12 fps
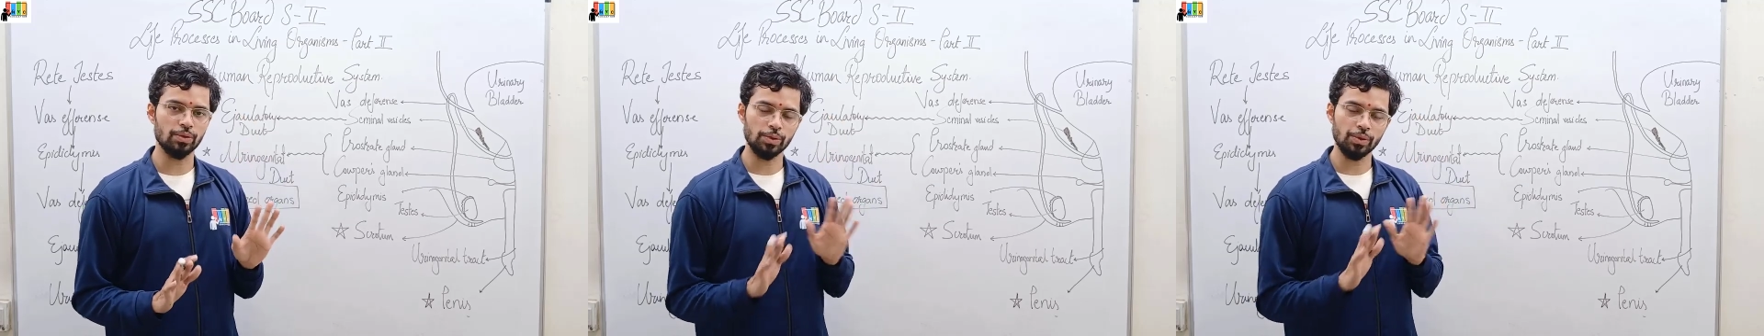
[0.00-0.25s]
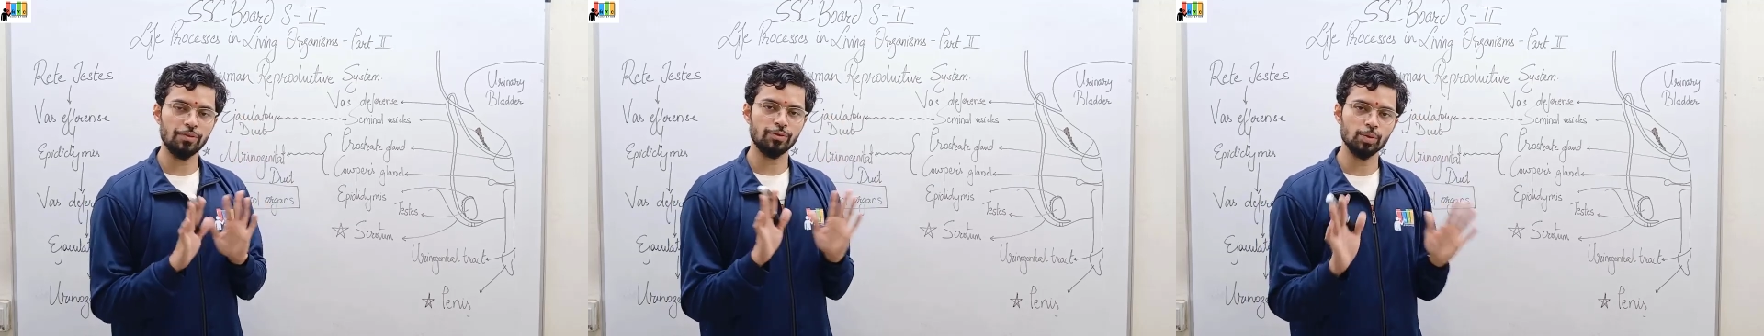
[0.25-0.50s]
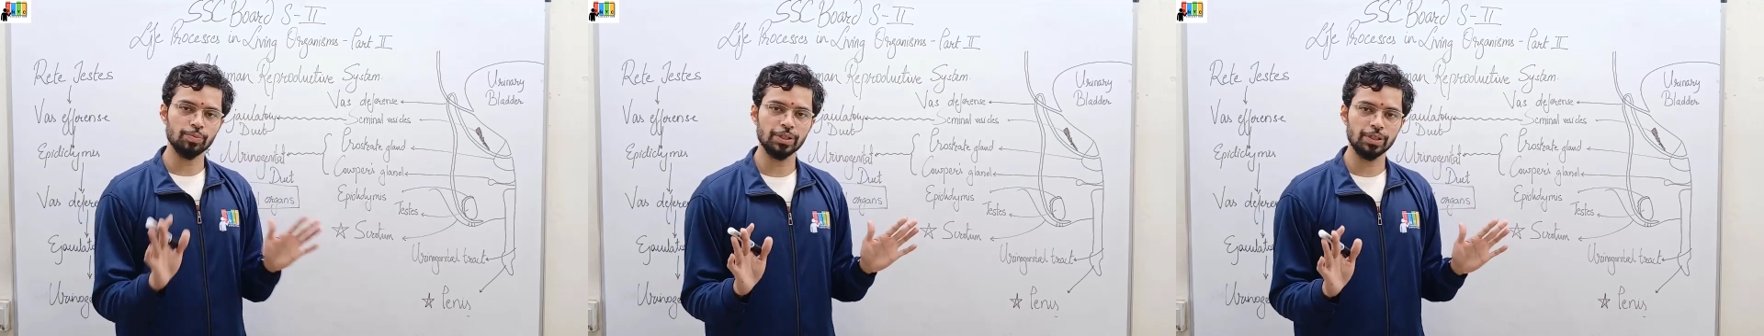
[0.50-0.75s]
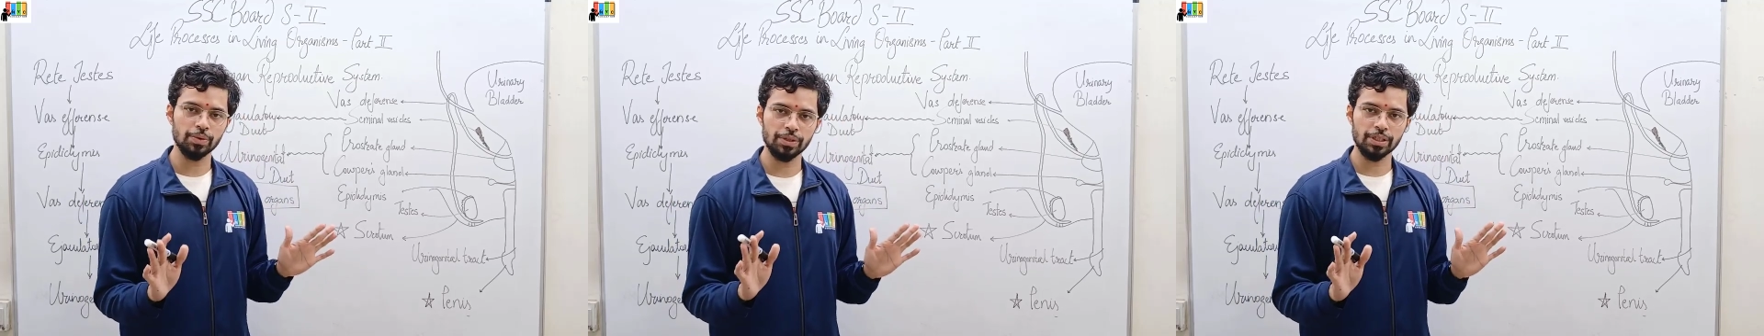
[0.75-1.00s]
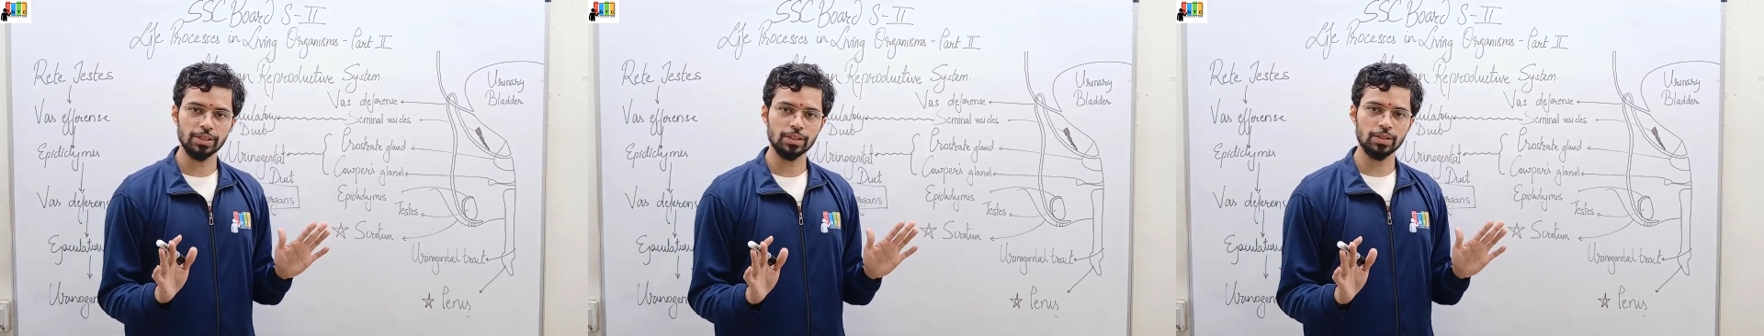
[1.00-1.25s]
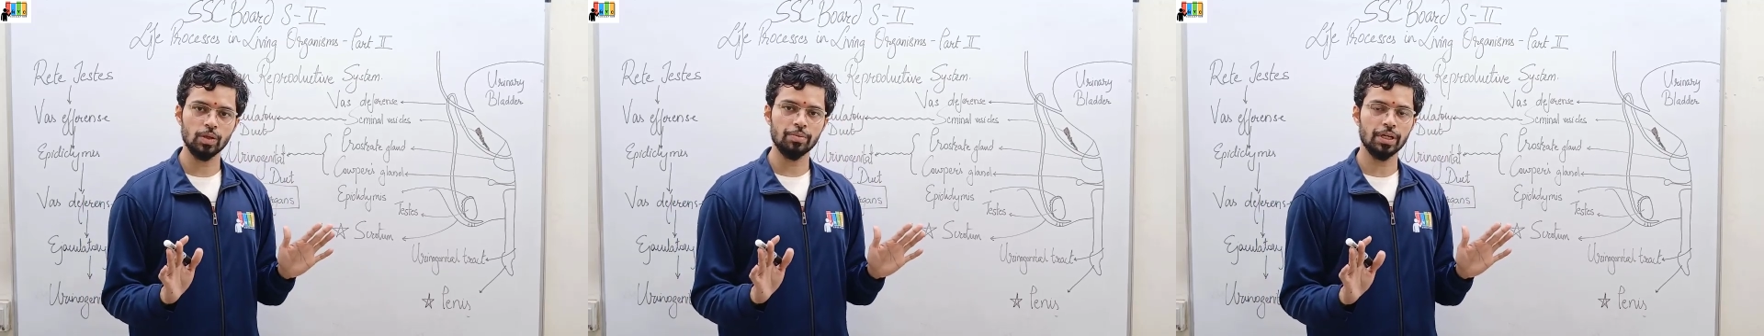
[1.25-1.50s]
Do you have two pituitaries
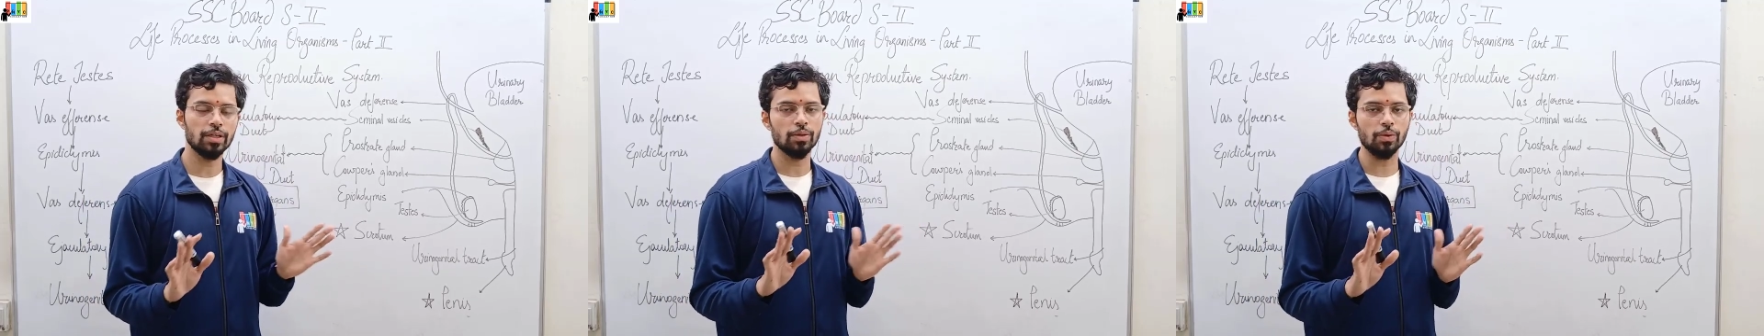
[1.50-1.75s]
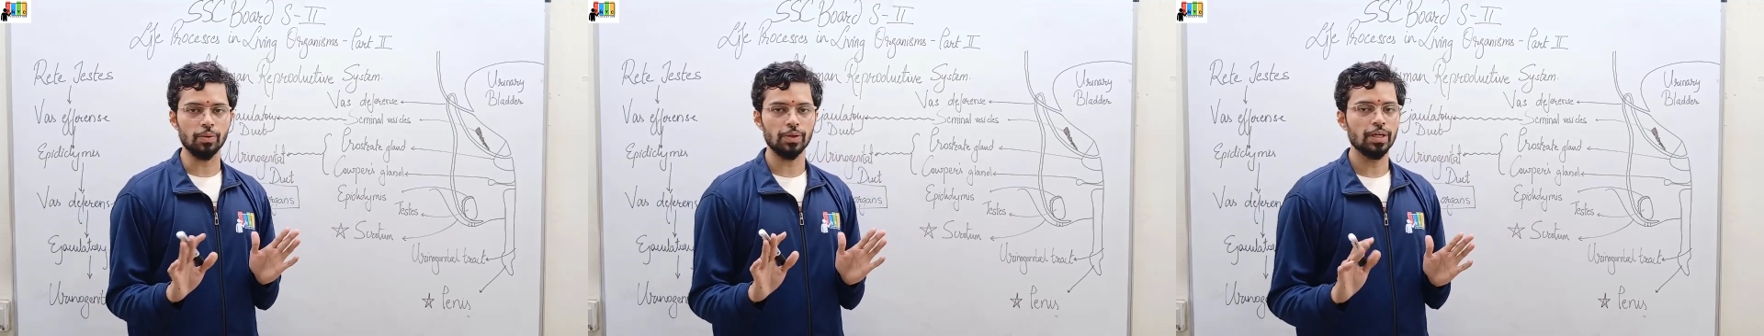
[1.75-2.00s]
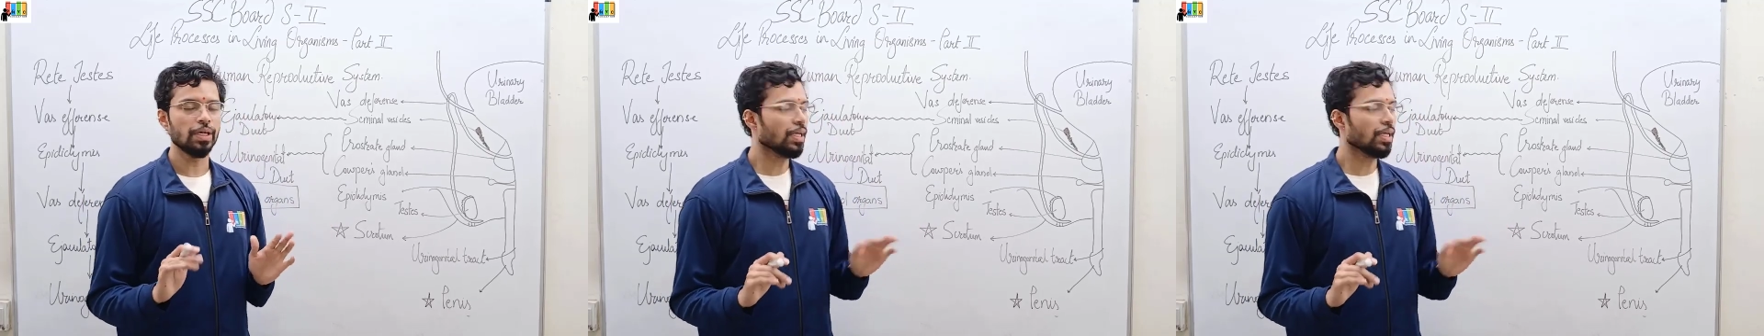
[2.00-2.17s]
in your brain? No.